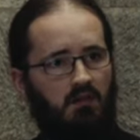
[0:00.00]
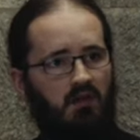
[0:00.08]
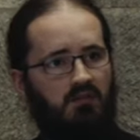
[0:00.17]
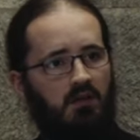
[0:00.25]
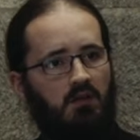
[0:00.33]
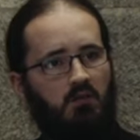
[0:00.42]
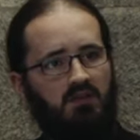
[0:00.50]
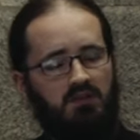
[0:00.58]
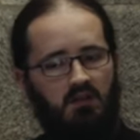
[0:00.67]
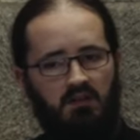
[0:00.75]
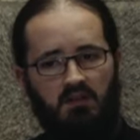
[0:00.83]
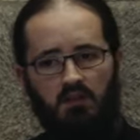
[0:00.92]
I think it
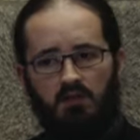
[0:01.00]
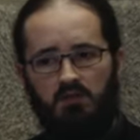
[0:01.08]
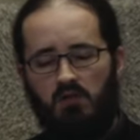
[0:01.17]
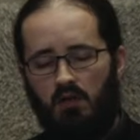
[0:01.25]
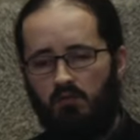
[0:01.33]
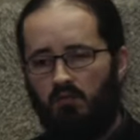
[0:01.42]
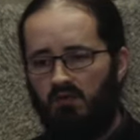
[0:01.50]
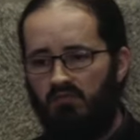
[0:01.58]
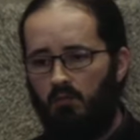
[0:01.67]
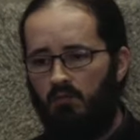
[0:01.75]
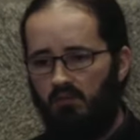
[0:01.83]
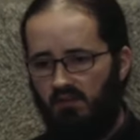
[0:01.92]
was until January,
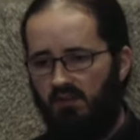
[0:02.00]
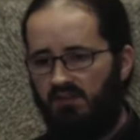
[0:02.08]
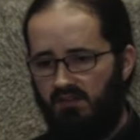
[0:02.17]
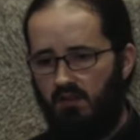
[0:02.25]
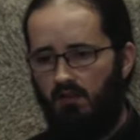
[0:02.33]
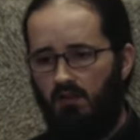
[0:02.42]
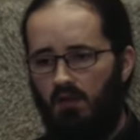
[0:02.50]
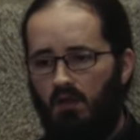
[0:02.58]
February this year.